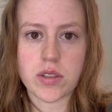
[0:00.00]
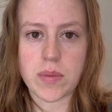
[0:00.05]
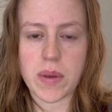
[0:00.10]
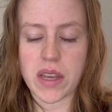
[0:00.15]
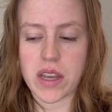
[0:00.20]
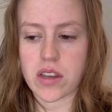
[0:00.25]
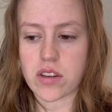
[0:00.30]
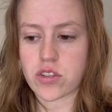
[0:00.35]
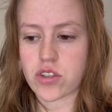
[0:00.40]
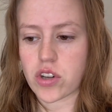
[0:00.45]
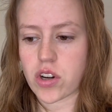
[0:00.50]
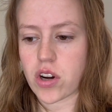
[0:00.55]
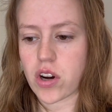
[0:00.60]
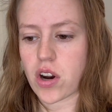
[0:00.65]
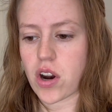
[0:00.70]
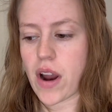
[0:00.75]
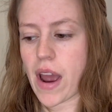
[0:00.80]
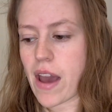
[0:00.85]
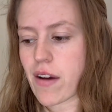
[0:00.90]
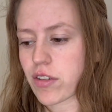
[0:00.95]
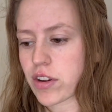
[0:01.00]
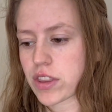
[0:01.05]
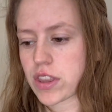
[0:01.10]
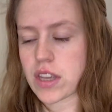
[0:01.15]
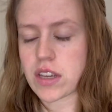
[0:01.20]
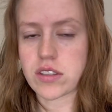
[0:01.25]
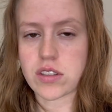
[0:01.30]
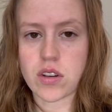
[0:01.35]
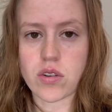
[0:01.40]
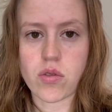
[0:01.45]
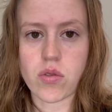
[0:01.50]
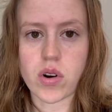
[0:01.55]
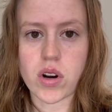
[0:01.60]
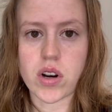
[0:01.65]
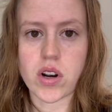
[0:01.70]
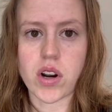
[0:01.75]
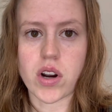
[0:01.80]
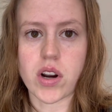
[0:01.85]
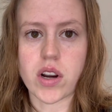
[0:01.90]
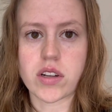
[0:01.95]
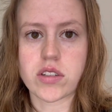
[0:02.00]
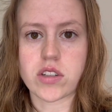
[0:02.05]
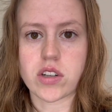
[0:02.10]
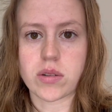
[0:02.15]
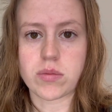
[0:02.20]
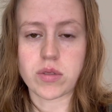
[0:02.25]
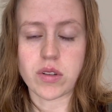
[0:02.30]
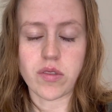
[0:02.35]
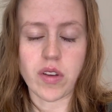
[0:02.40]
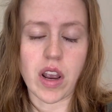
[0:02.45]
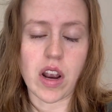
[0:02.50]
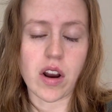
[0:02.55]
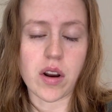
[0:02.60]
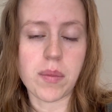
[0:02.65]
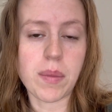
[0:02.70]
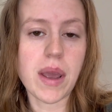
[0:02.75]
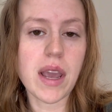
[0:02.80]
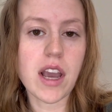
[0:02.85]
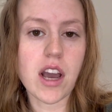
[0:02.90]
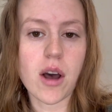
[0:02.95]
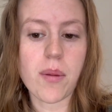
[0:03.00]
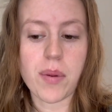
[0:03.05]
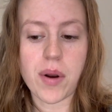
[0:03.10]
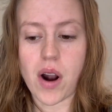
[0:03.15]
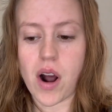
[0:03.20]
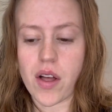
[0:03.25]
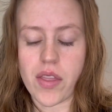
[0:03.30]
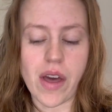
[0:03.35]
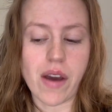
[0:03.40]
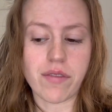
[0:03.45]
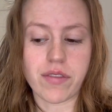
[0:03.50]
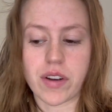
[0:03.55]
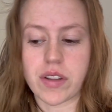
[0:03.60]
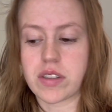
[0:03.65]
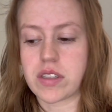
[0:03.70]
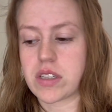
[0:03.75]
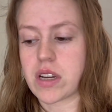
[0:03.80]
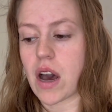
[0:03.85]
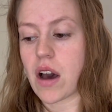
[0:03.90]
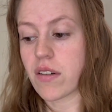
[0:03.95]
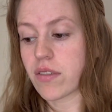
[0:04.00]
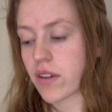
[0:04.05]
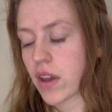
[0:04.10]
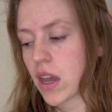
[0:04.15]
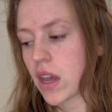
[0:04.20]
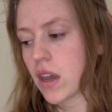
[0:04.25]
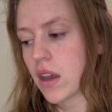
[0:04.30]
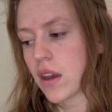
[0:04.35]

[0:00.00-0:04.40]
making sure everything's in order in terms of hair and makeup and all that fun stuff.